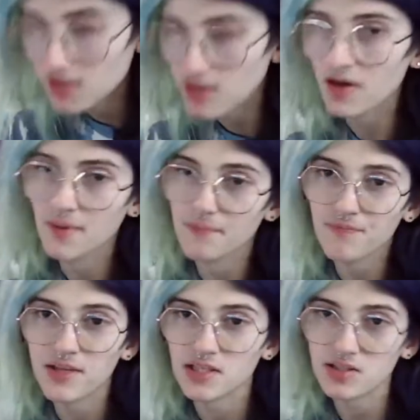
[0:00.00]
Um,
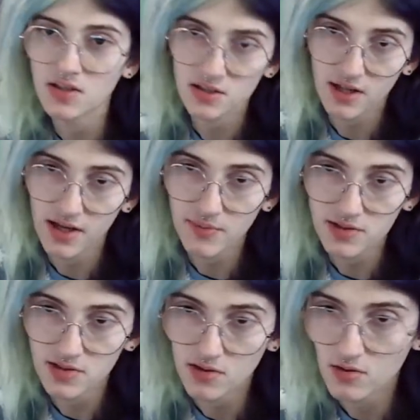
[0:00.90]
it sucks, it
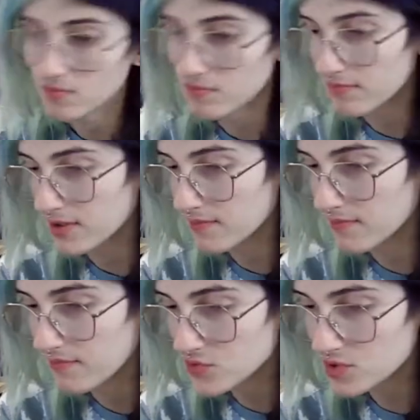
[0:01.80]
happens though, but
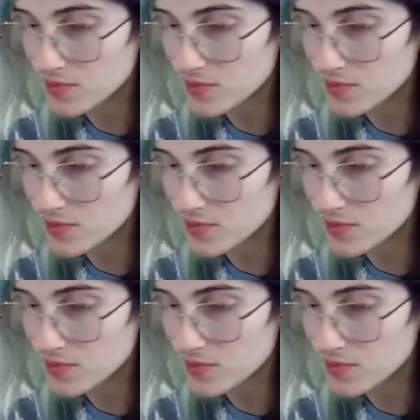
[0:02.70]
just be